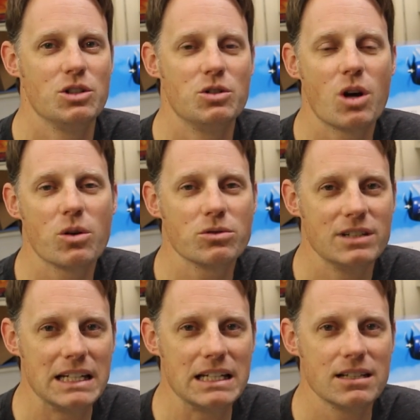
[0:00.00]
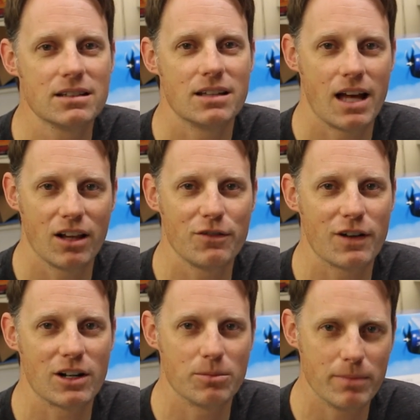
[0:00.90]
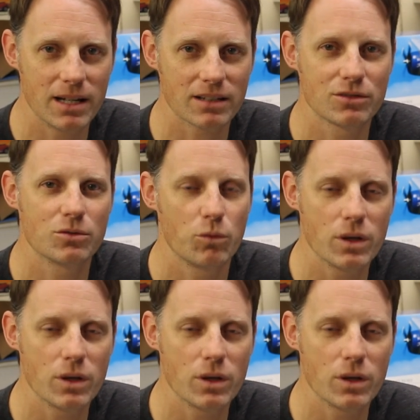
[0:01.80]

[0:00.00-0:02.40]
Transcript: you don't need the elevator mix